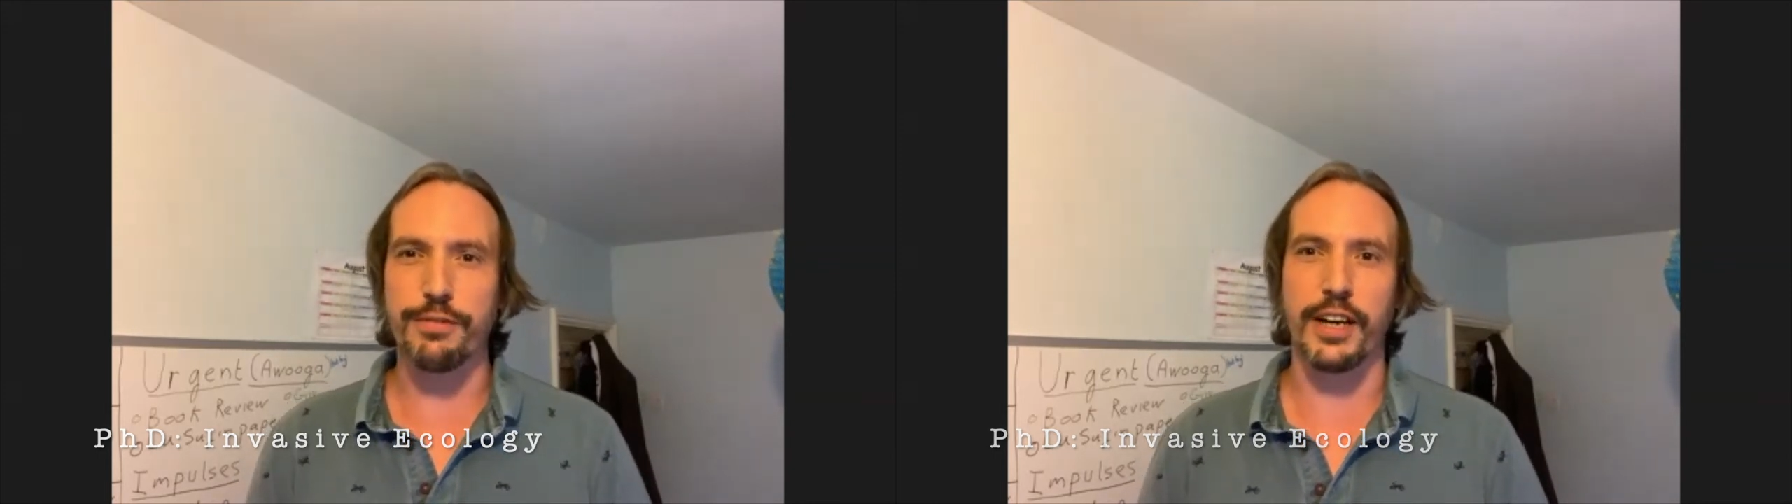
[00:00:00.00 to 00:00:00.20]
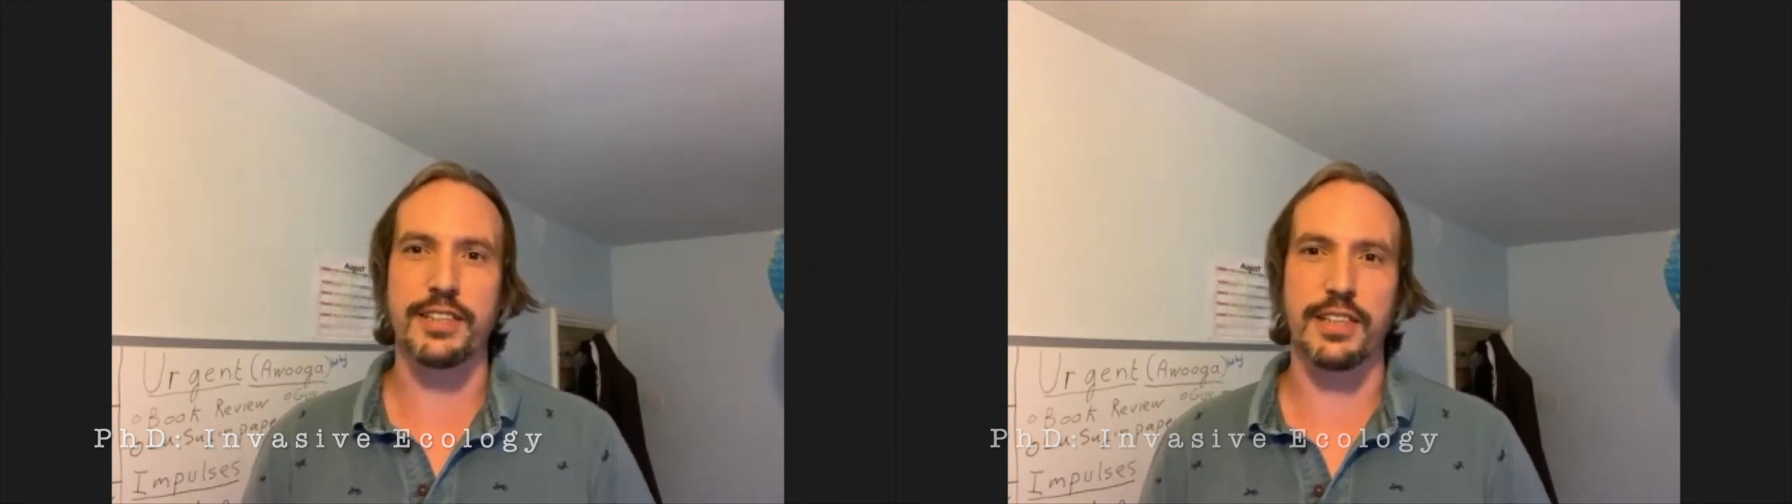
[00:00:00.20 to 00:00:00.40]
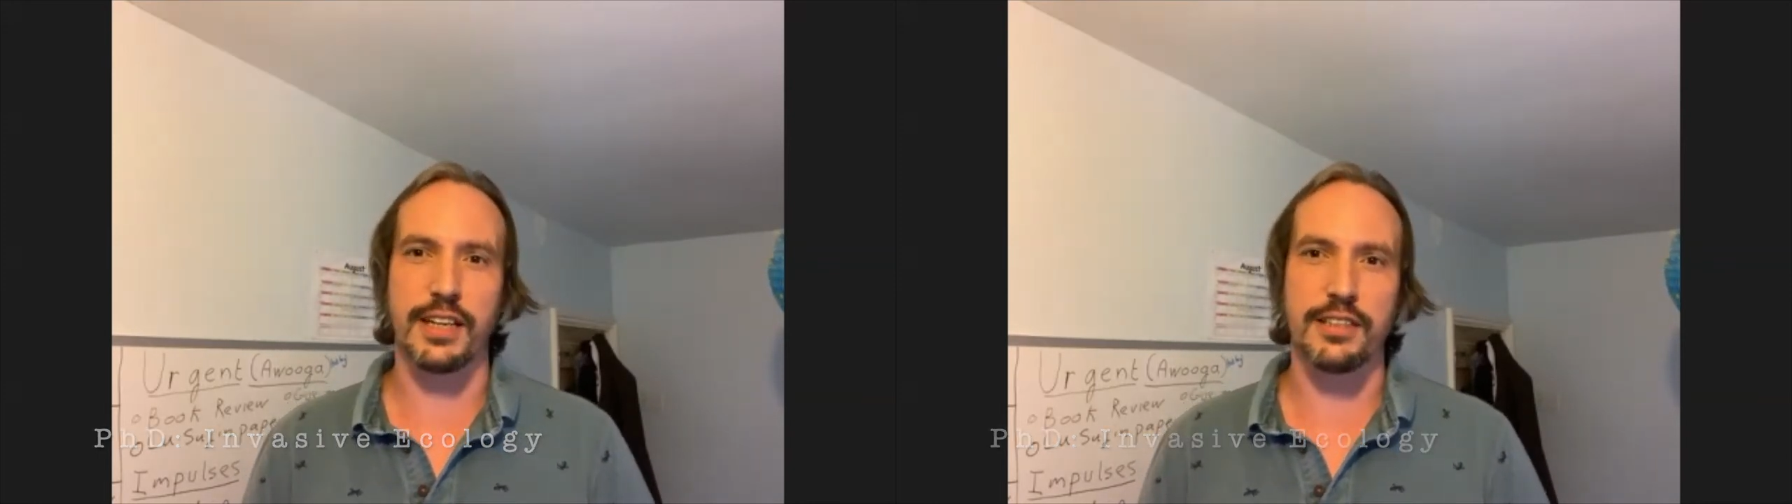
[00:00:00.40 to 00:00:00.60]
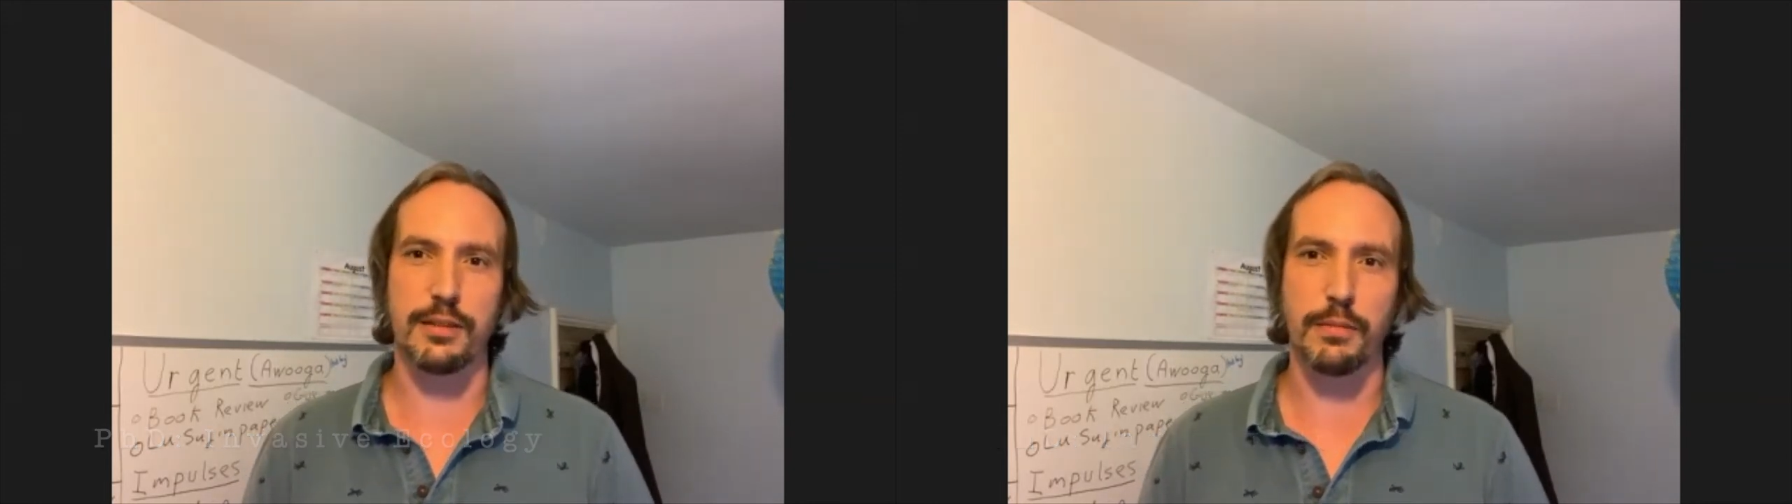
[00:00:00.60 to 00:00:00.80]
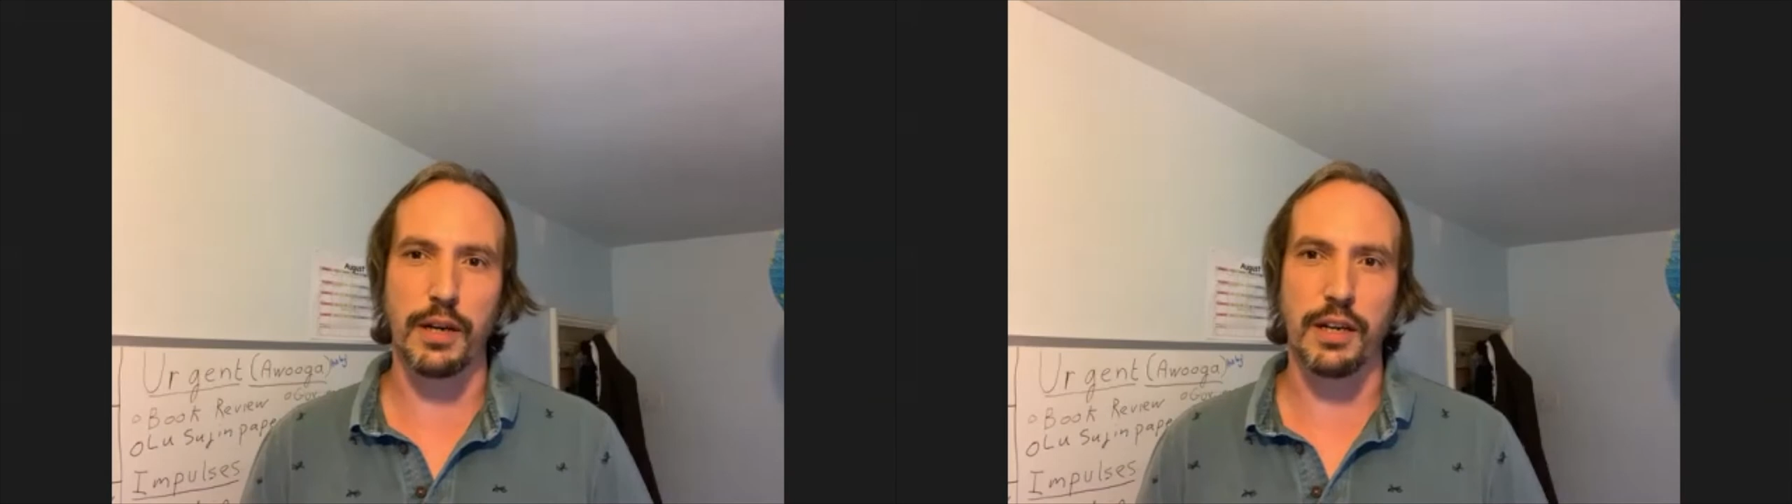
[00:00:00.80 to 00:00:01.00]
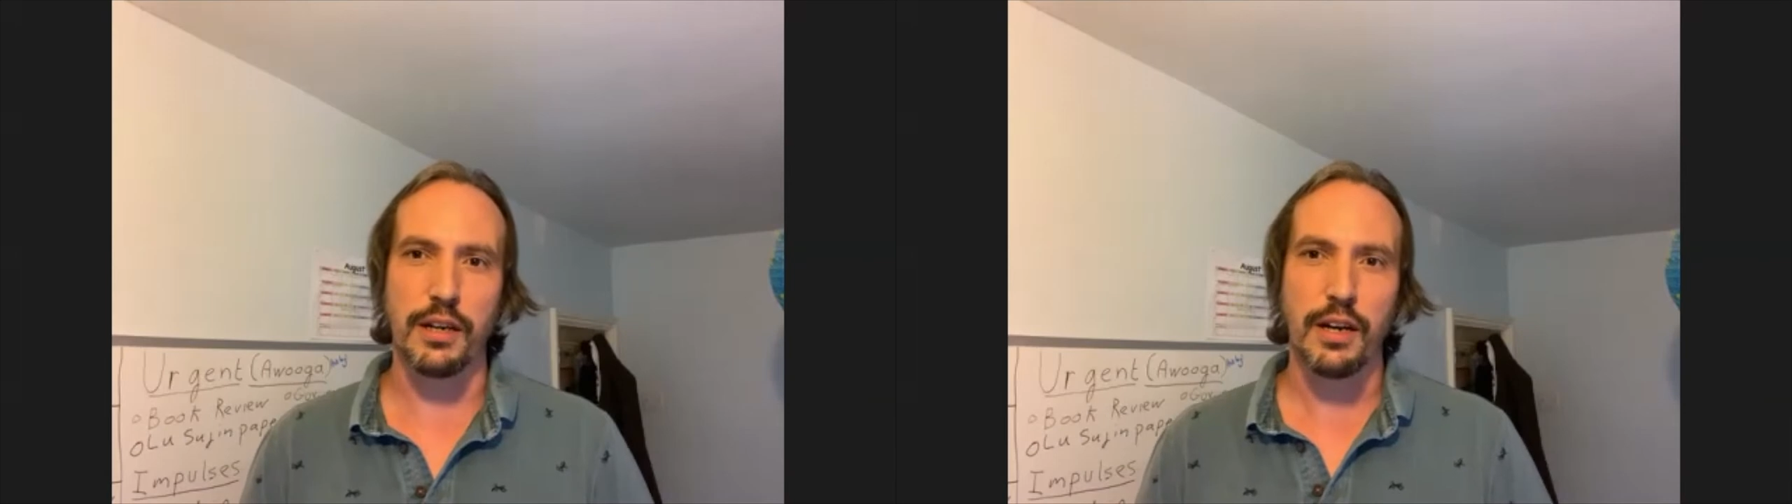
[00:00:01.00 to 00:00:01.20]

fascinated me.